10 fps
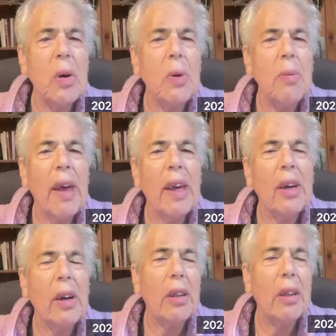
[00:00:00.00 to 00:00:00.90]
we make
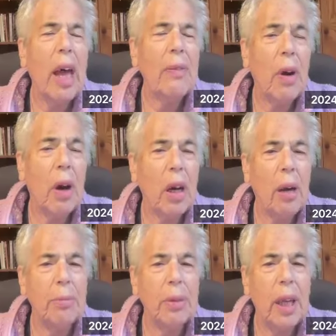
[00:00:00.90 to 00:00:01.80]
in our life are
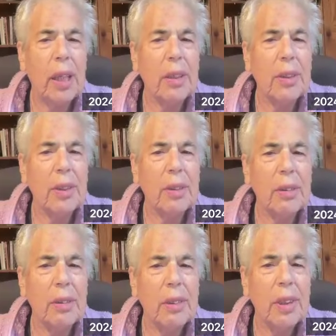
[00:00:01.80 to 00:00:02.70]
complex.
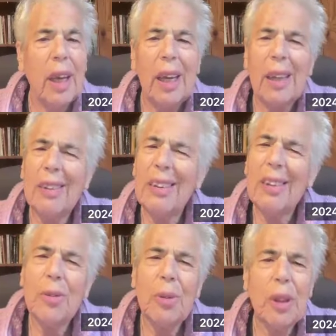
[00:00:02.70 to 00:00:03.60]
And
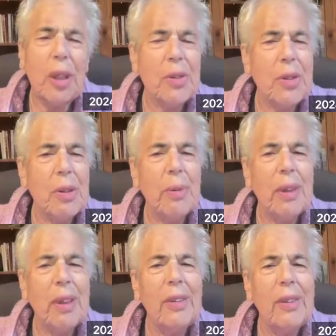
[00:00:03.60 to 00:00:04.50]
there's really no
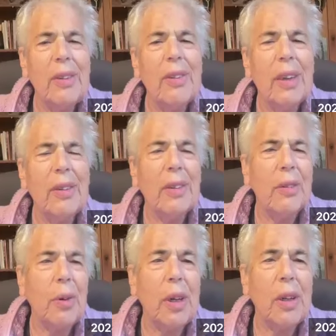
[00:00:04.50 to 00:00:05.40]
simple, easy sense
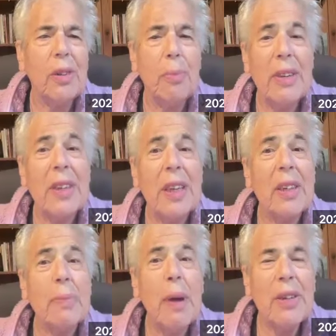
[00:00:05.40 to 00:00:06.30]
of what is best, and
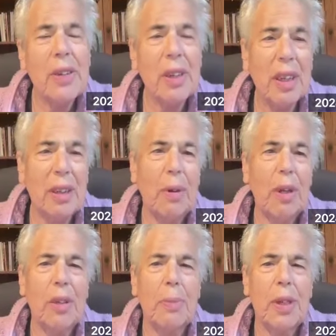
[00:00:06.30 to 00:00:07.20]
especially what
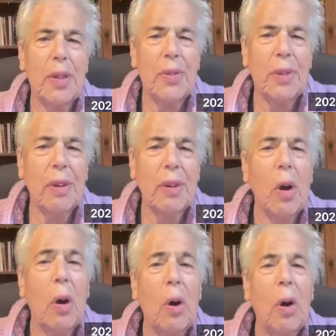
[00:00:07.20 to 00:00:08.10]
is best for
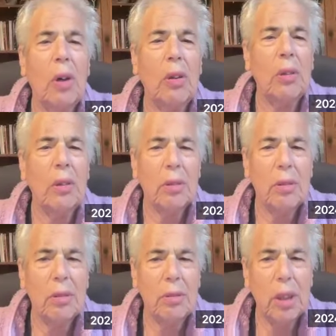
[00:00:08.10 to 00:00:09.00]
all,
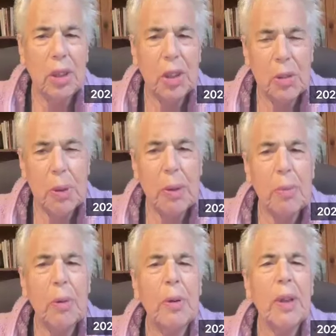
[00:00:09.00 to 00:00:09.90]
not just
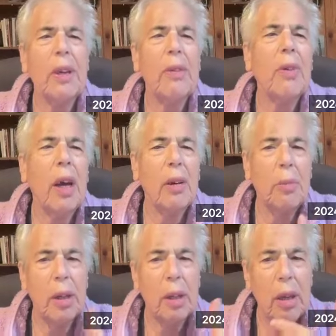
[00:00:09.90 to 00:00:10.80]
people, but the
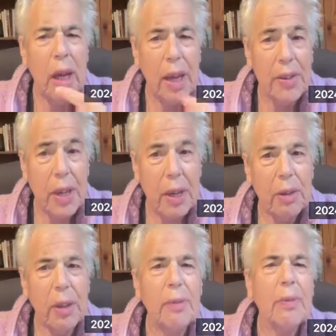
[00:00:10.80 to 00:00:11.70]
environment,
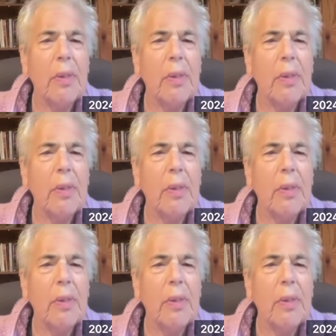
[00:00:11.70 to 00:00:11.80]
etc.